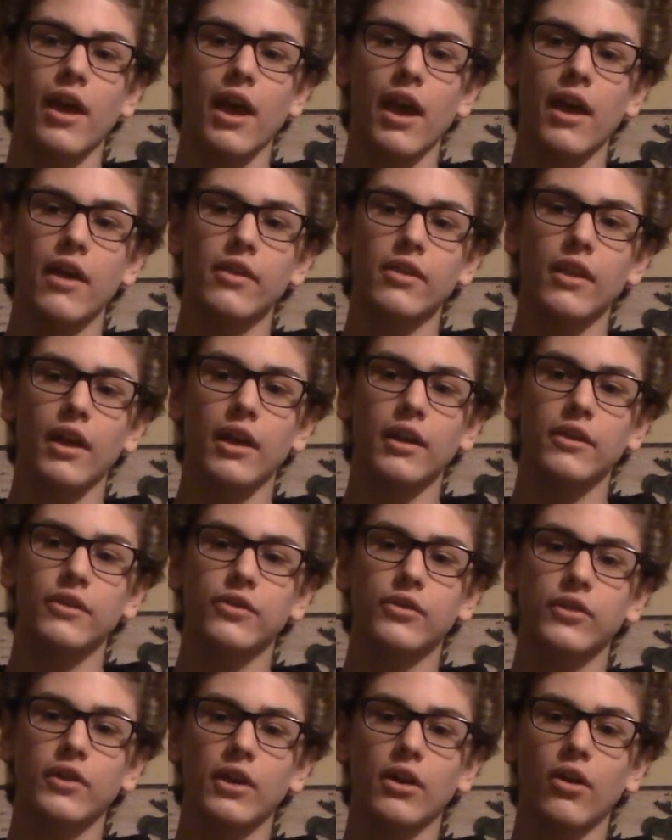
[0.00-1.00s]
and,
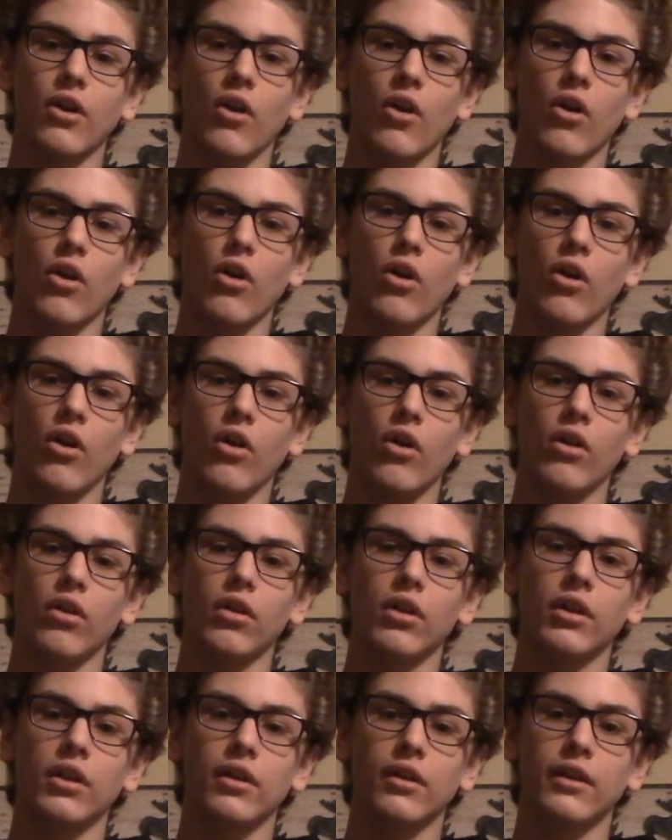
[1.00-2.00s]
like, they're
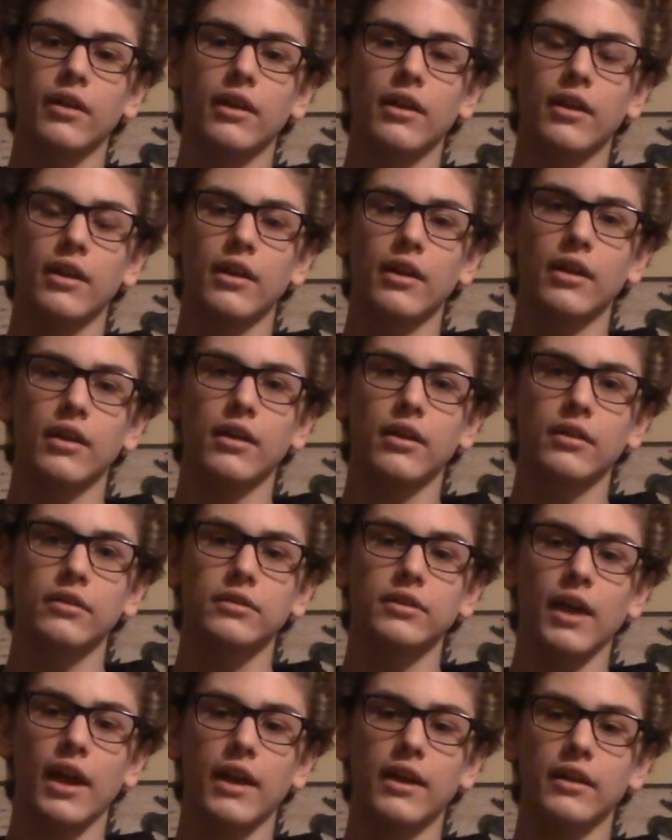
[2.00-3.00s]
all,
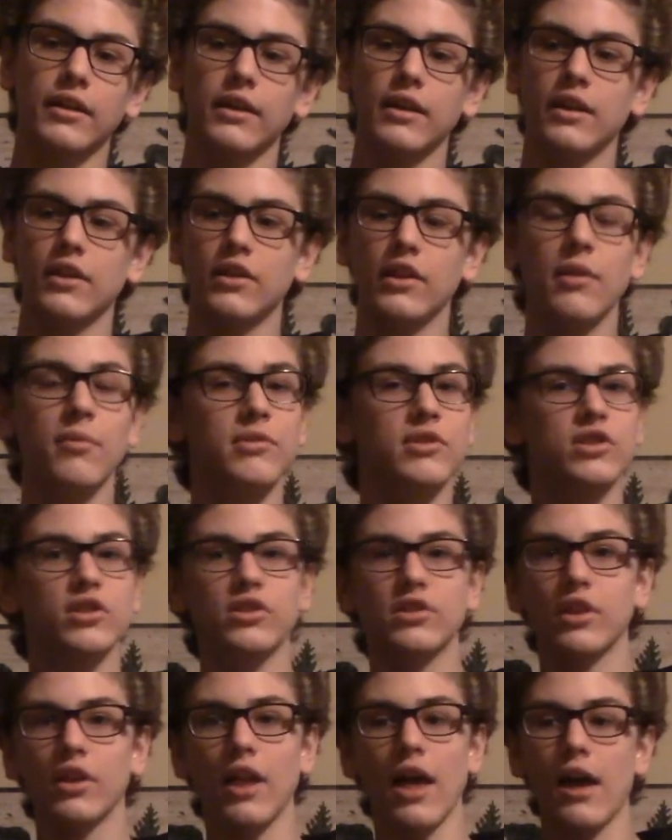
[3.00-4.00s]
like, it was
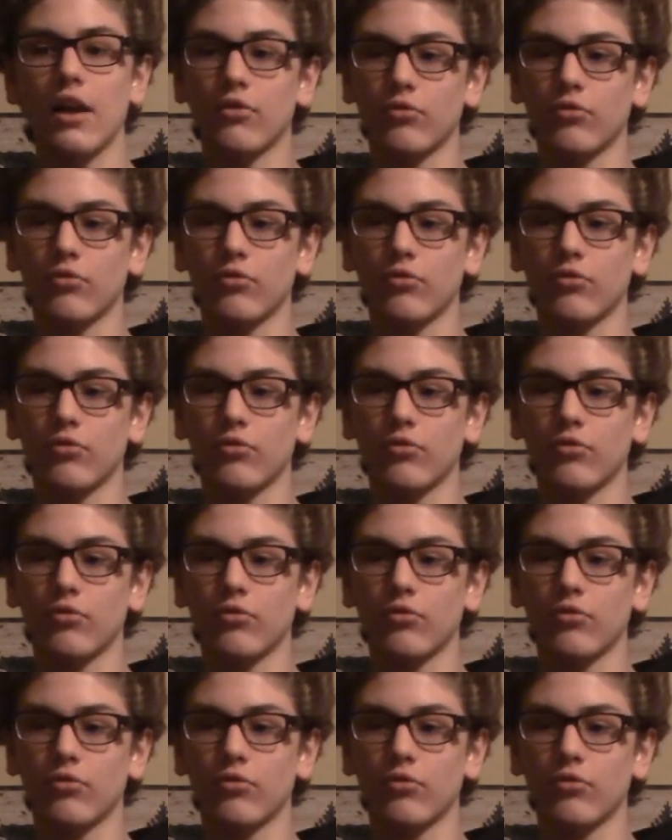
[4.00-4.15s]
just a lot